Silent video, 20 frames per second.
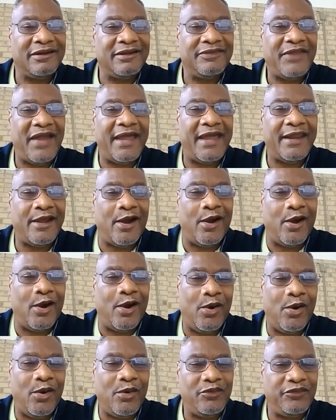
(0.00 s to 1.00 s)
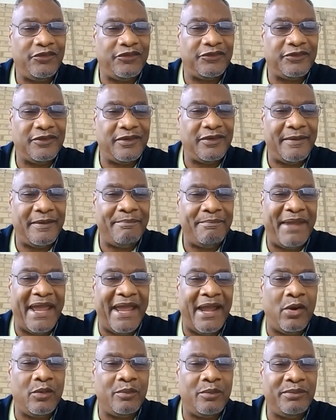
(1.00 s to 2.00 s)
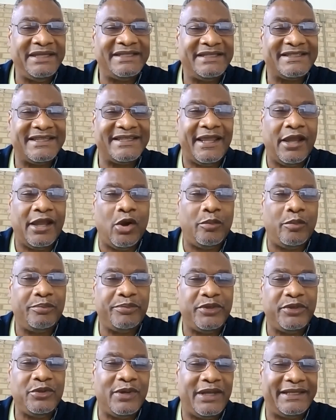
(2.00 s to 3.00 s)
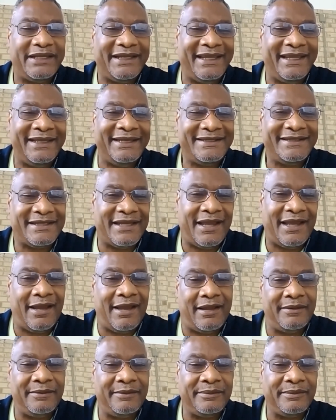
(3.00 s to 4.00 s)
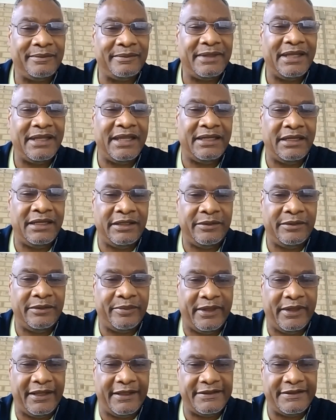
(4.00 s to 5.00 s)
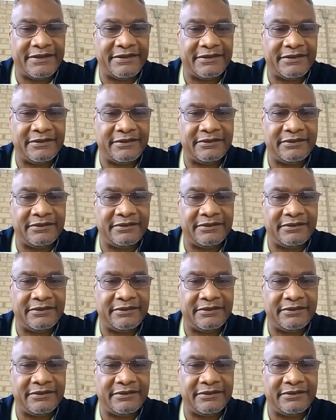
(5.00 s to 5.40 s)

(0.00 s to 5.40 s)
That oath bound me to help you at any time, in any place.